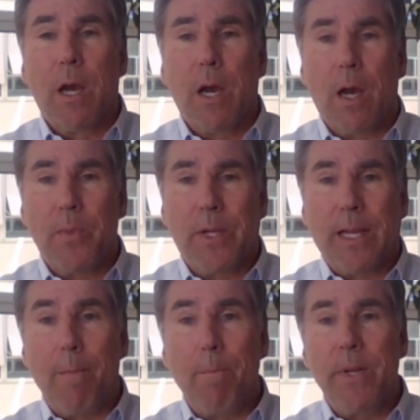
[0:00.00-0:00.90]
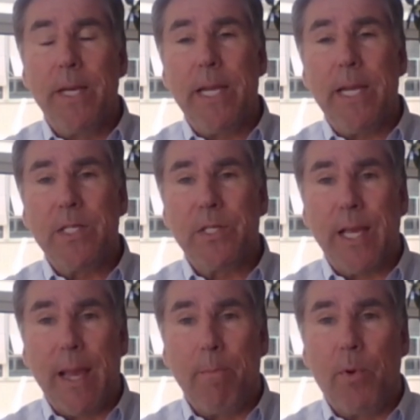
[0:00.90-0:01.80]
The companies,
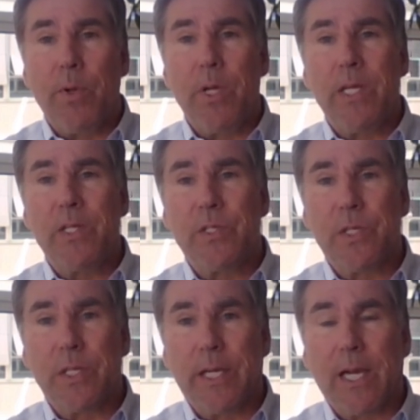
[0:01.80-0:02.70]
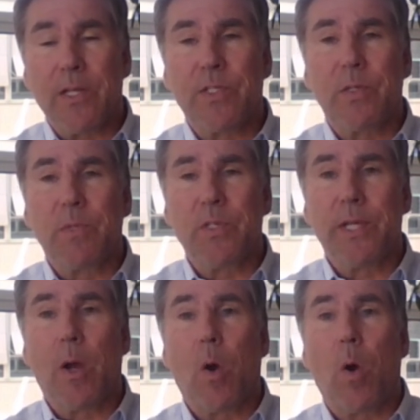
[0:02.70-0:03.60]
the employees, the customers,
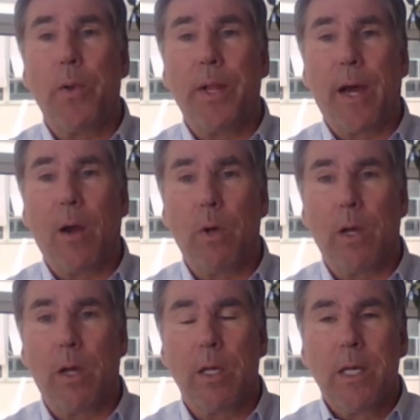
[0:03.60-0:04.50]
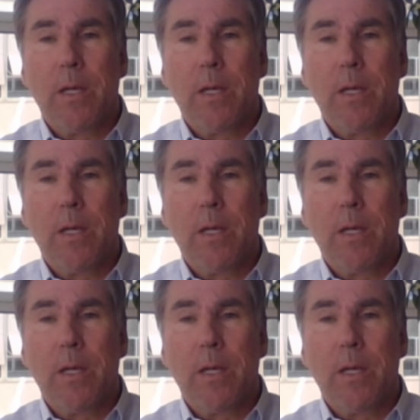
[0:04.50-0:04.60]
they're all now,